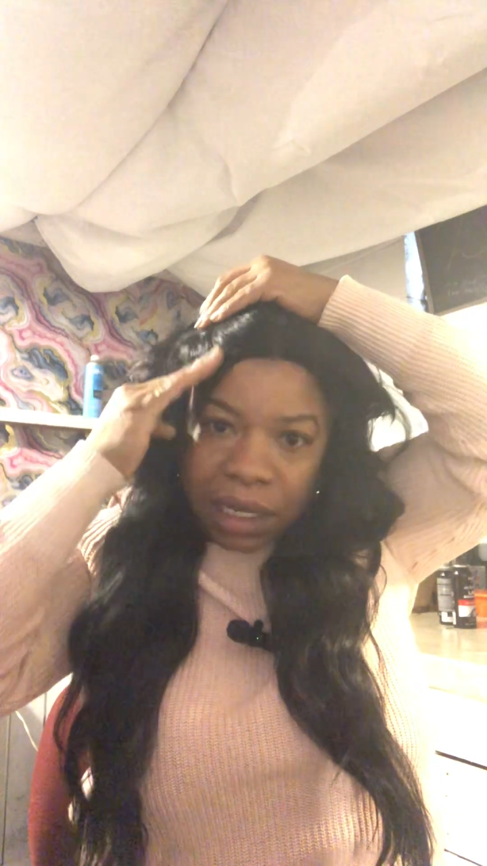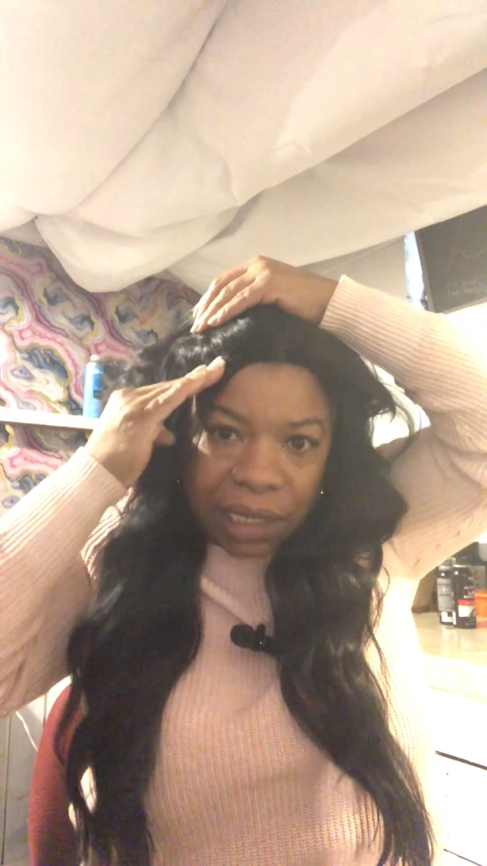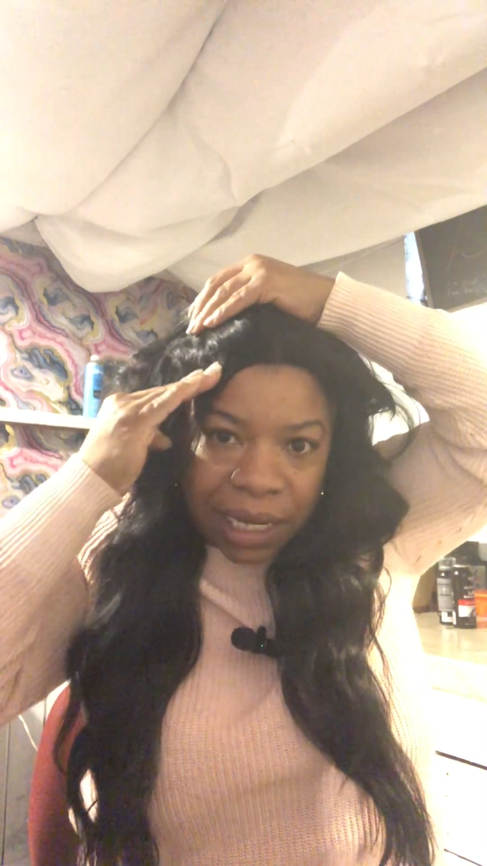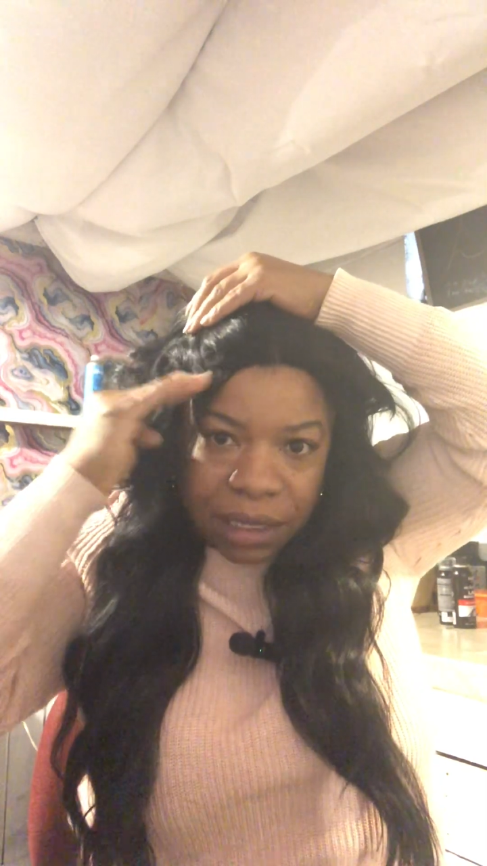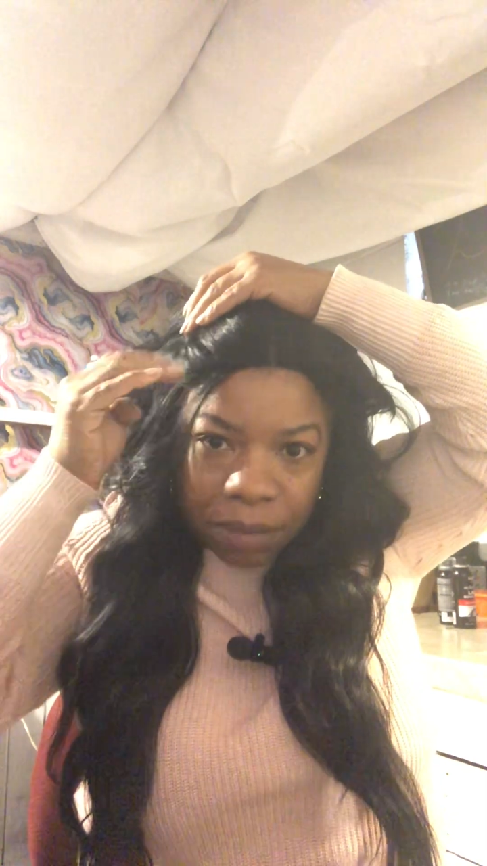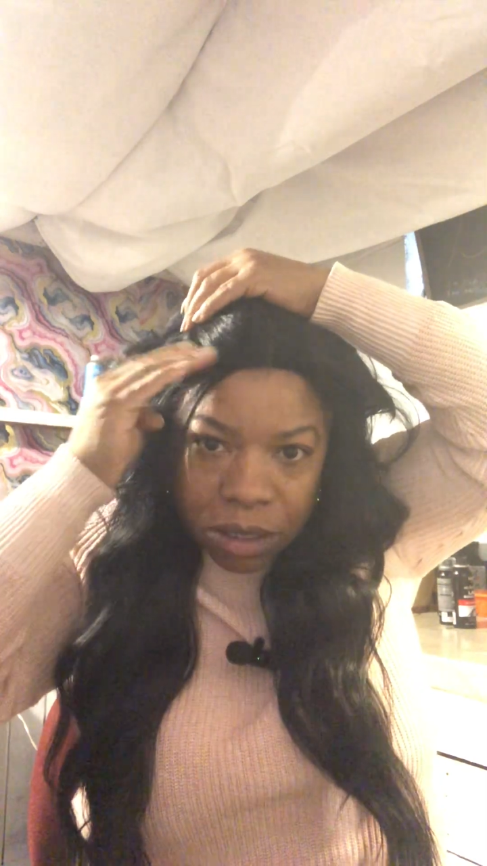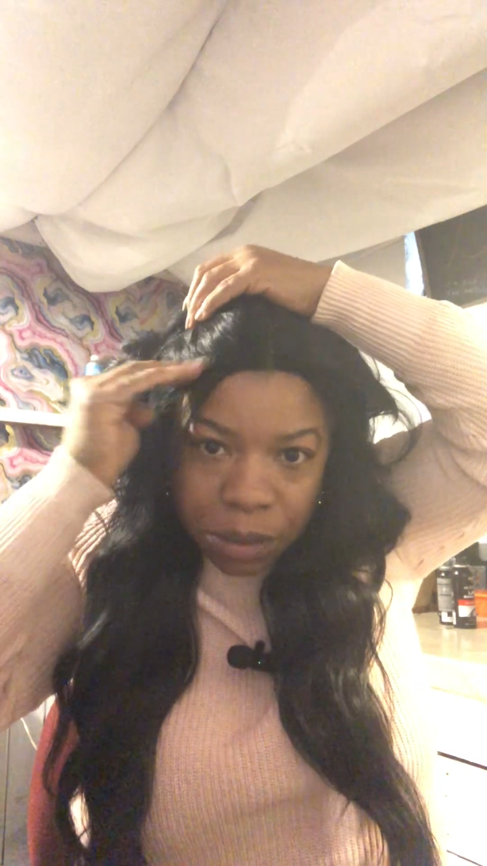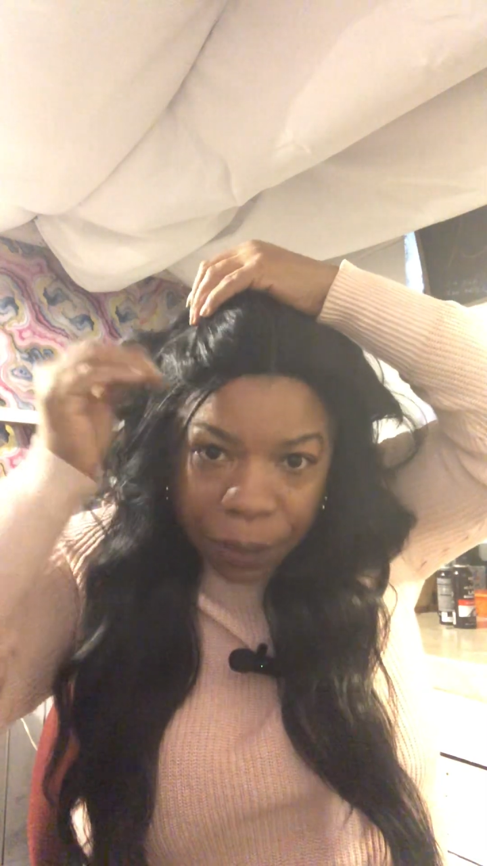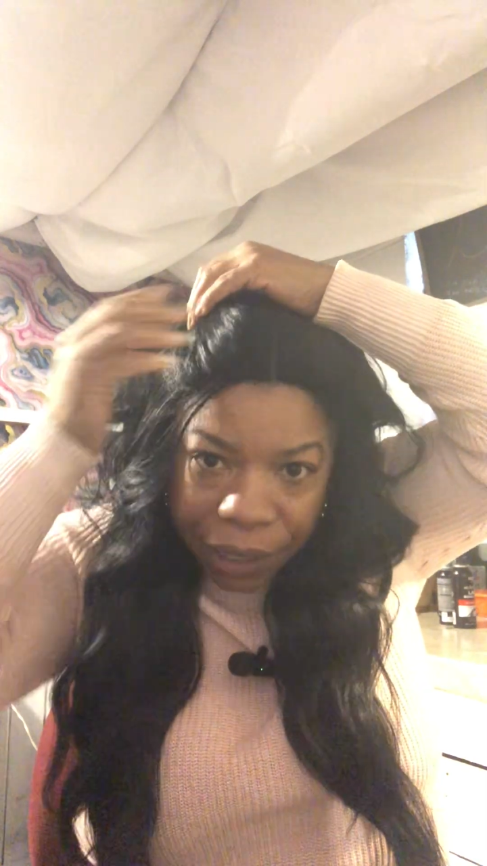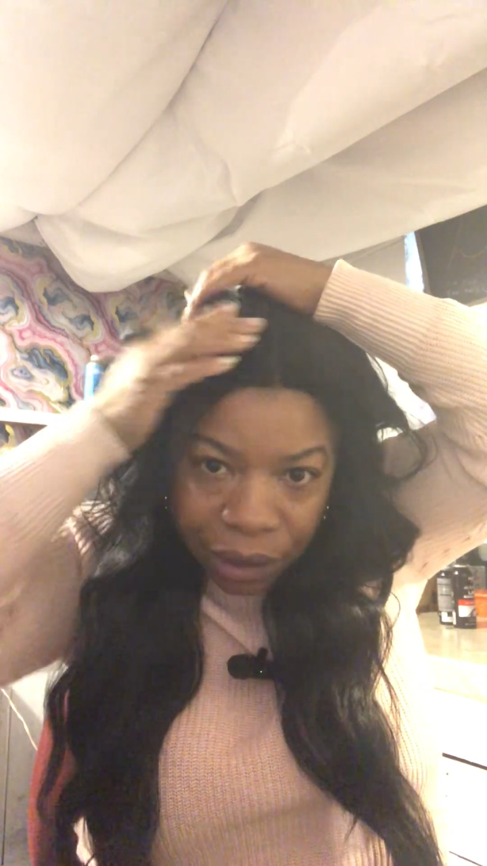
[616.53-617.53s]
lace melt
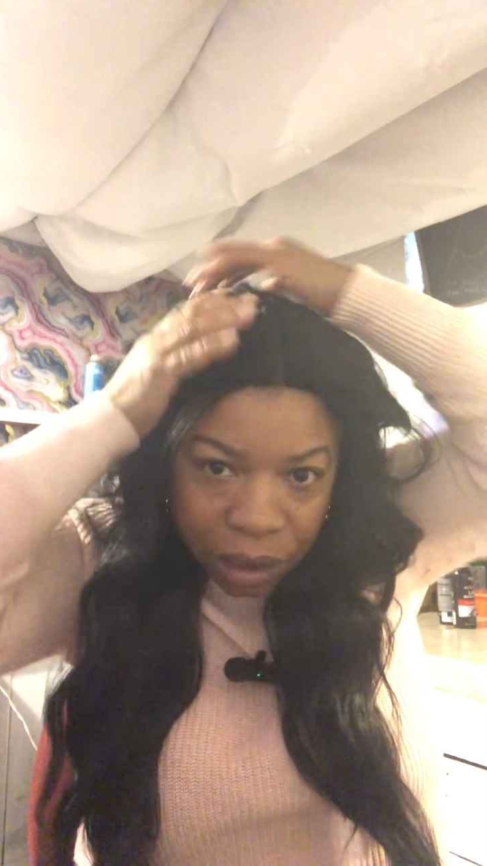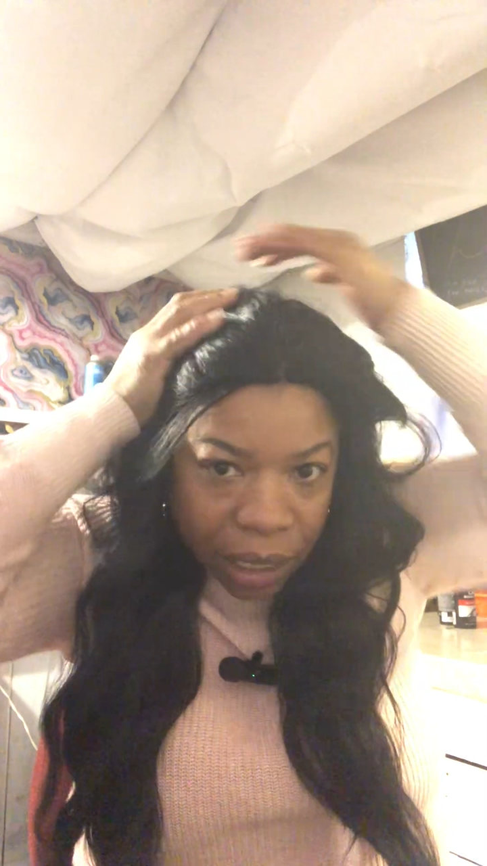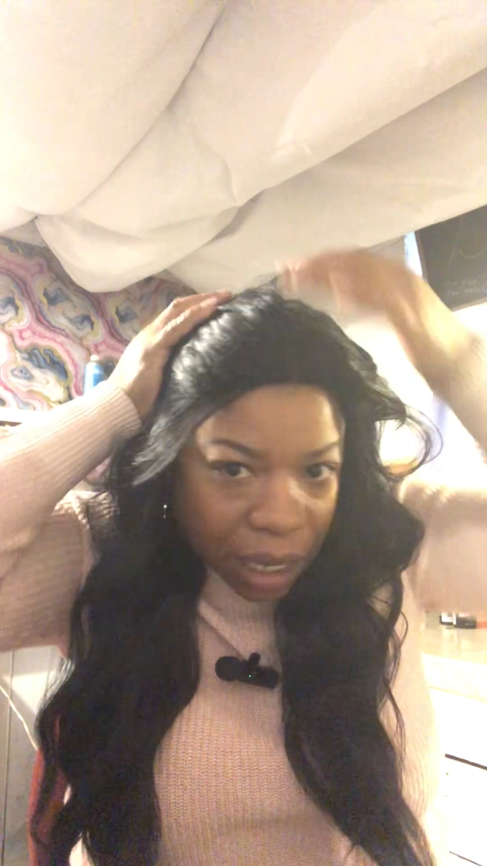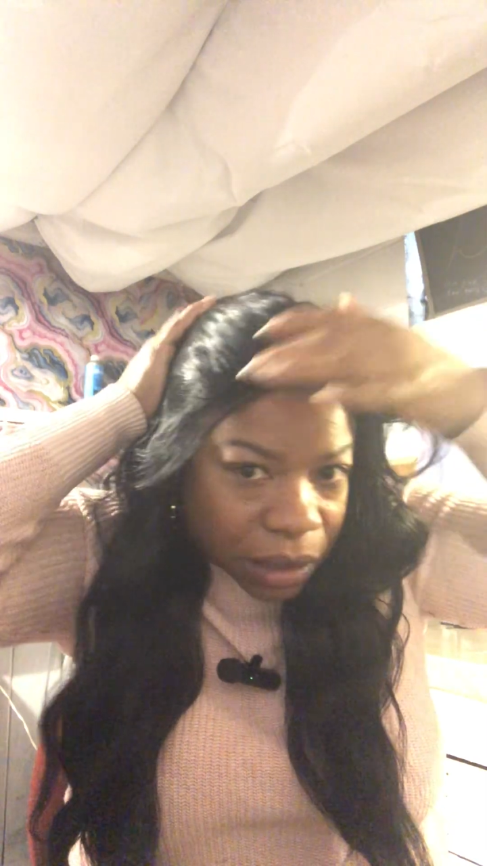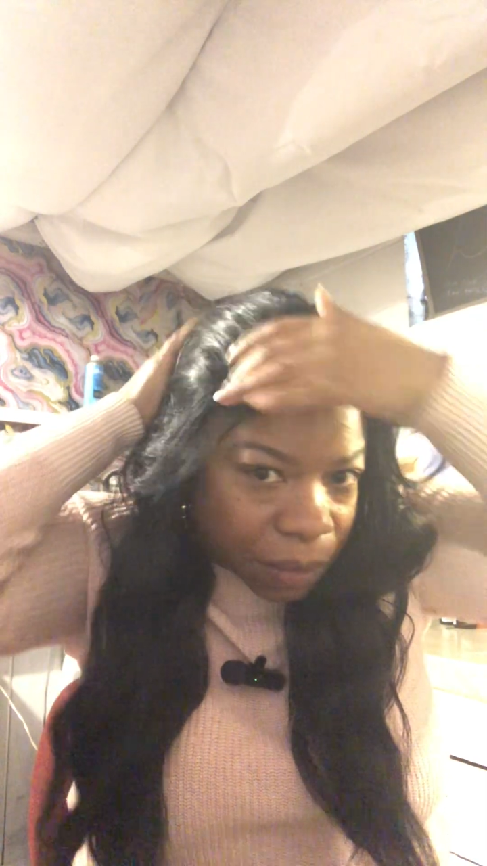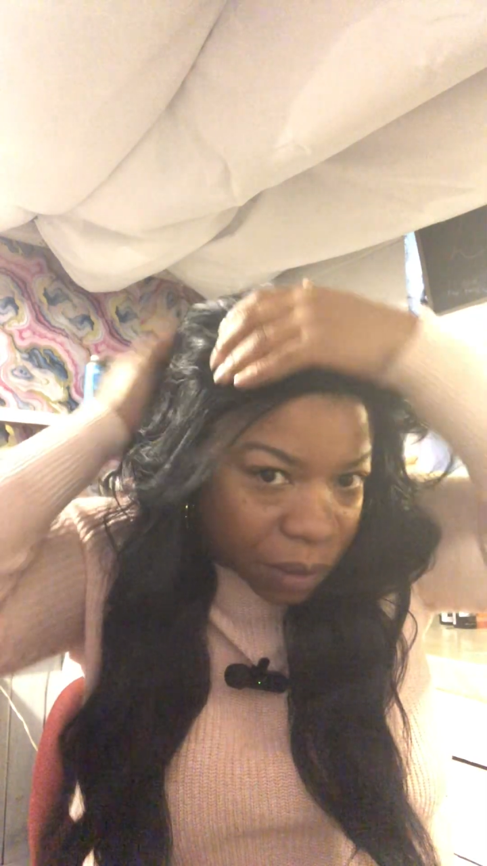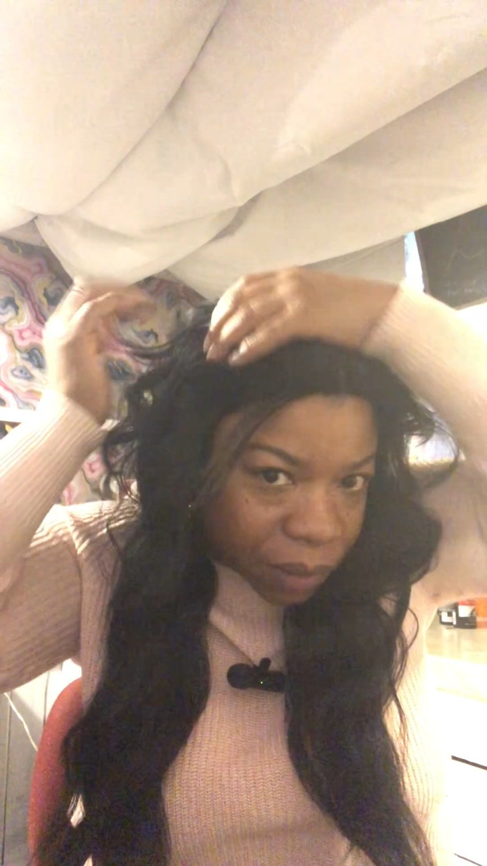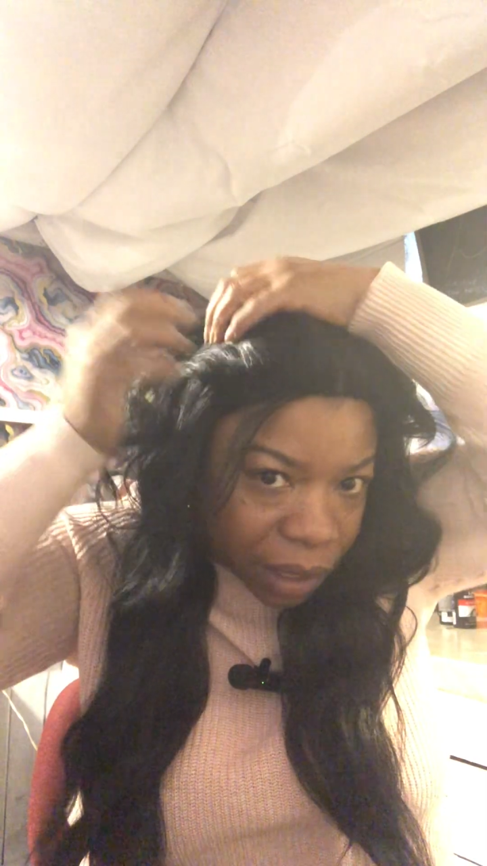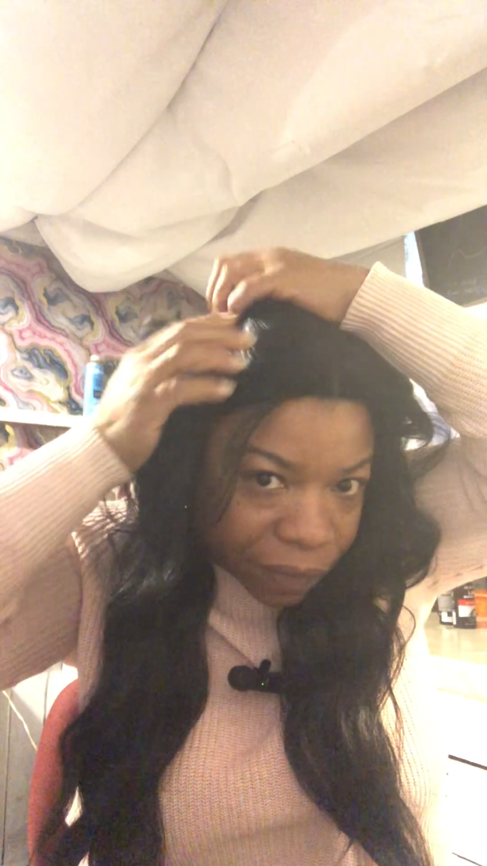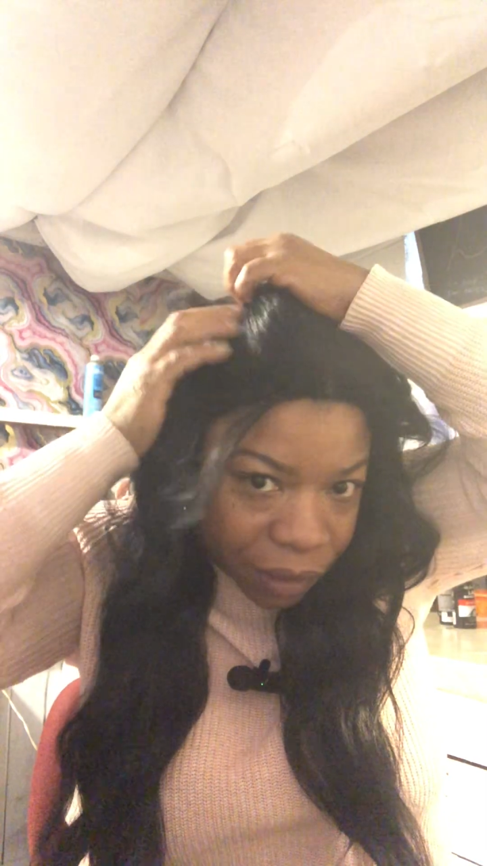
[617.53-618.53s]
spray or got to be
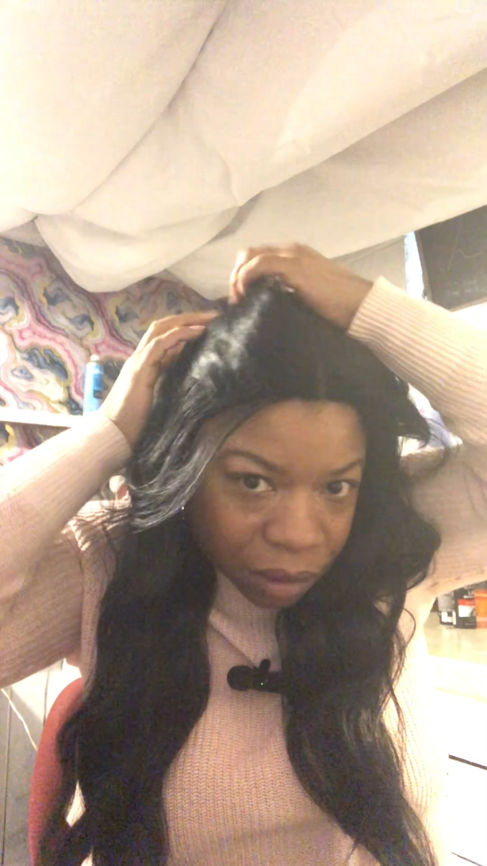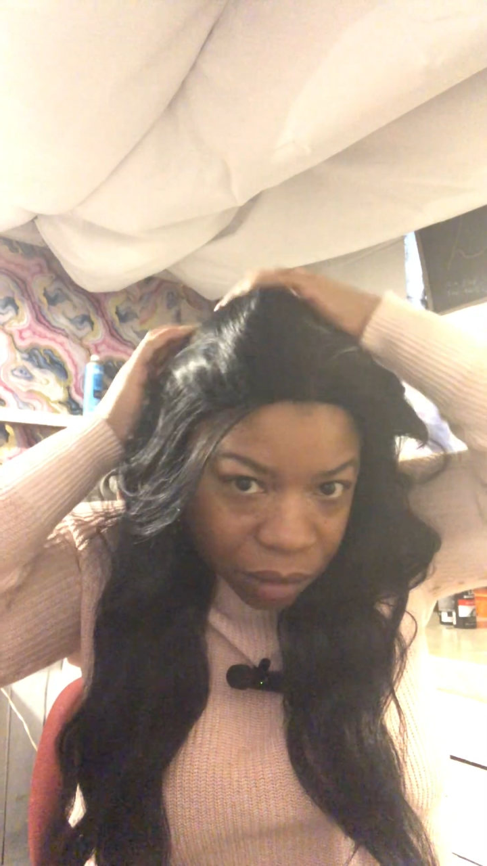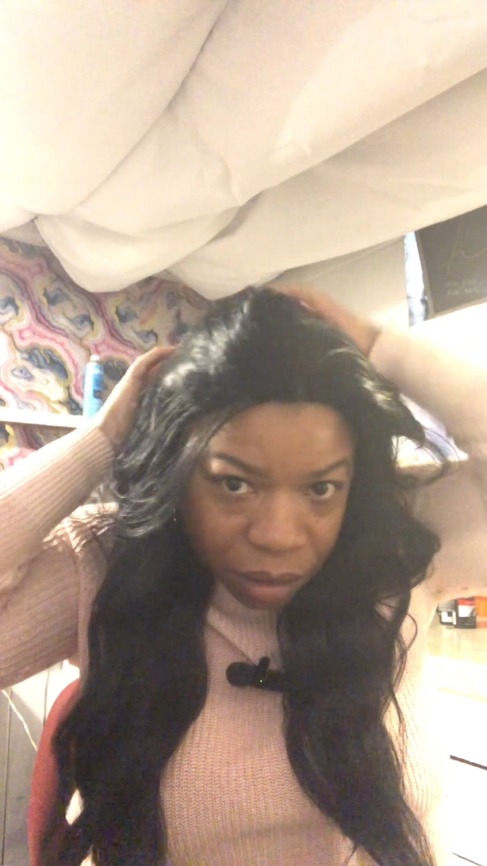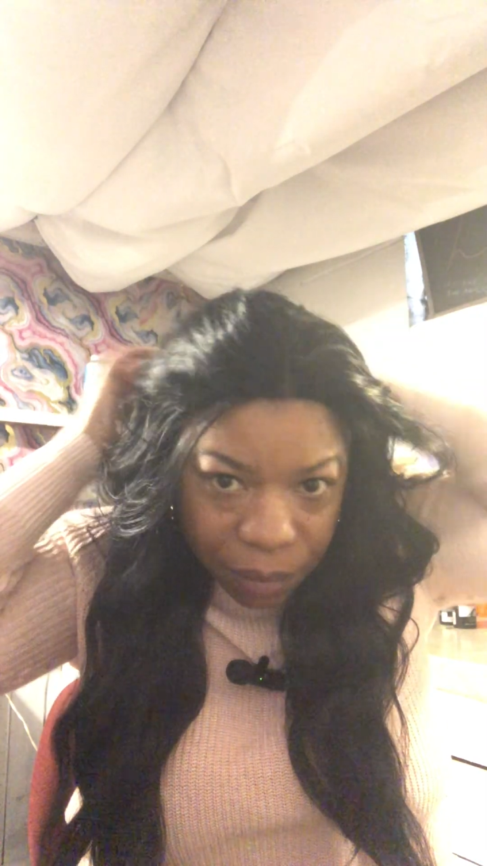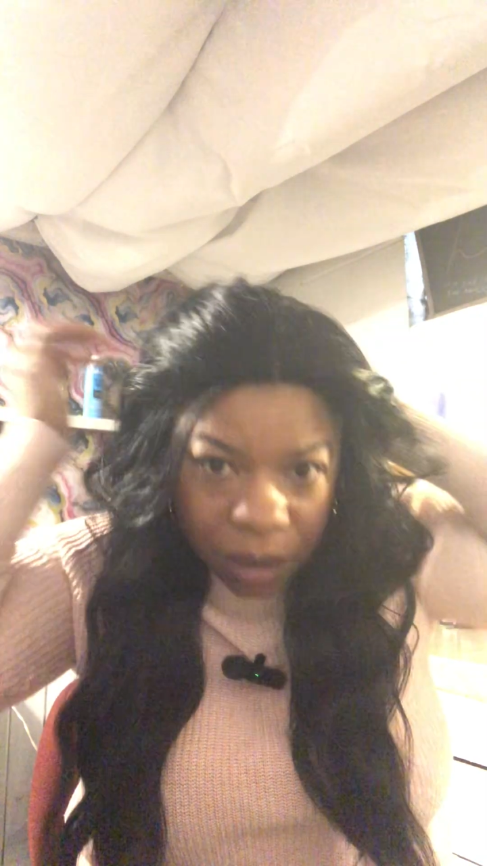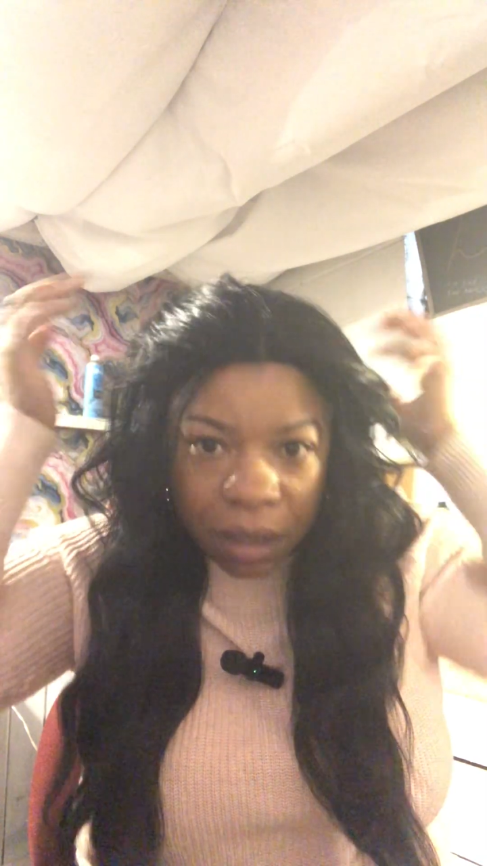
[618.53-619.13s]
whatever, you know what